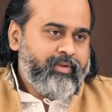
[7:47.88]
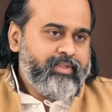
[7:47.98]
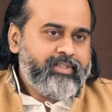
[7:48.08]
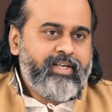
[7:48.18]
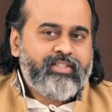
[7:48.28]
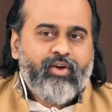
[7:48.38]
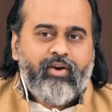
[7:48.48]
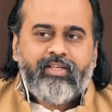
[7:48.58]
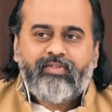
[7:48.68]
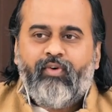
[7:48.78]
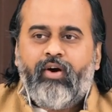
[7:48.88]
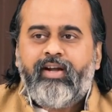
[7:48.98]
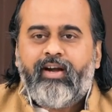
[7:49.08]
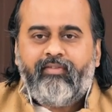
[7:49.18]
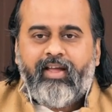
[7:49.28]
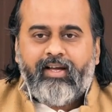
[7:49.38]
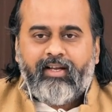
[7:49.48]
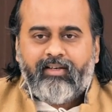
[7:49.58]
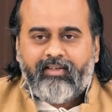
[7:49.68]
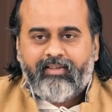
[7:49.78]
sits on his wanted
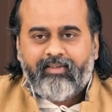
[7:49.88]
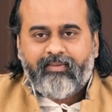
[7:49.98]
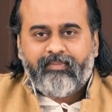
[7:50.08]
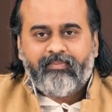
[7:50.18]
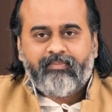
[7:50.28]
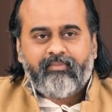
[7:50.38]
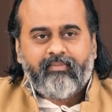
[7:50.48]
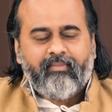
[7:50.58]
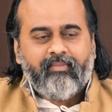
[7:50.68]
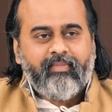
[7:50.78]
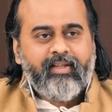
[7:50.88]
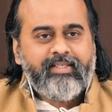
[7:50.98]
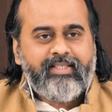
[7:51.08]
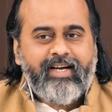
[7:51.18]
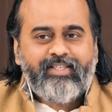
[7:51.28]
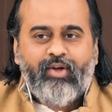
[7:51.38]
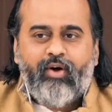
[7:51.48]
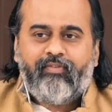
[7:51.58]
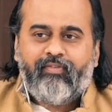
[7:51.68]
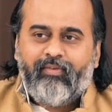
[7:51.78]
vehicle sets
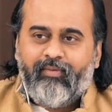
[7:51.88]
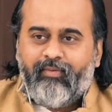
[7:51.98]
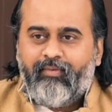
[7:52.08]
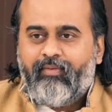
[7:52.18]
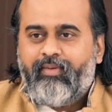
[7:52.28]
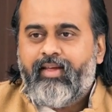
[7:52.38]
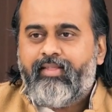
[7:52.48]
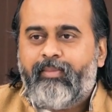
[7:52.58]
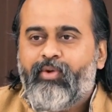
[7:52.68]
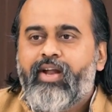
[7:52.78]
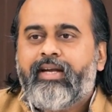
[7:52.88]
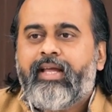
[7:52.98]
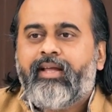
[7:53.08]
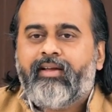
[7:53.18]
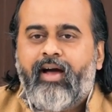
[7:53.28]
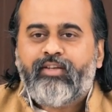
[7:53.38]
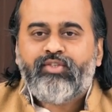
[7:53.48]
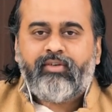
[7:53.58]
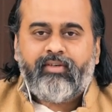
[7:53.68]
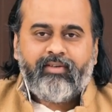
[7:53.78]
off. He is emulating
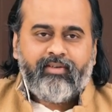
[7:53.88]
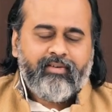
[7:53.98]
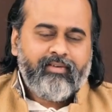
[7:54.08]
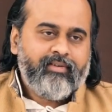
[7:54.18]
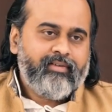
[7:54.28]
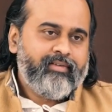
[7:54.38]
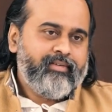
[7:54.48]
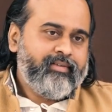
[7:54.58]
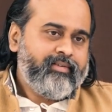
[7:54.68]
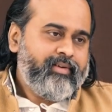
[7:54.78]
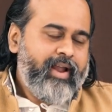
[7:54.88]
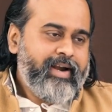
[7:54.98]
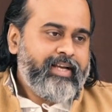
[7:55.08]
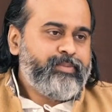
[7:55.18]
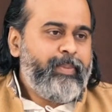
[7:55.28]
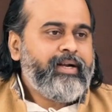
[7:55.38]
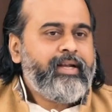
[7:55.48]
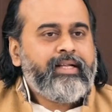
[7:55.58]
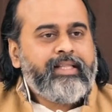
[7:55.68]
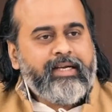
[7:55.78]
Arjun and
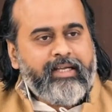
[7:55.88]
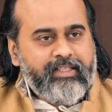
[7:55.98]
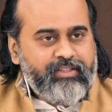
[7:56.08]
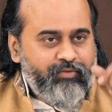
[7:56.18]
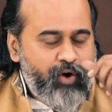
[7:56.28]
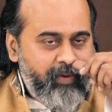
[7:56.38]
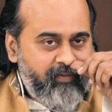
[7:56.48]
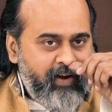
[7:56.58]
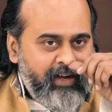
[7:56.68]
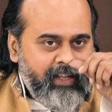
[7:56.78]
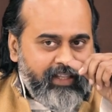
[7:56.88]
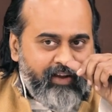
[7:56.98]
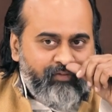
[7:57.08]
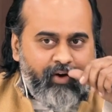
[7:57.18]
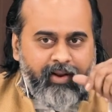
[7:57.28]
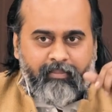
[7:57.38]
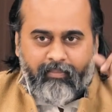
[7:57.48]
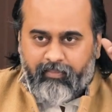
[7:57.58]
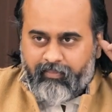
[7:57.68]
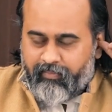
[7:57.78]
expecting that Krishna would be waiting there for
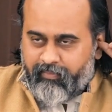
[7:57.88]
him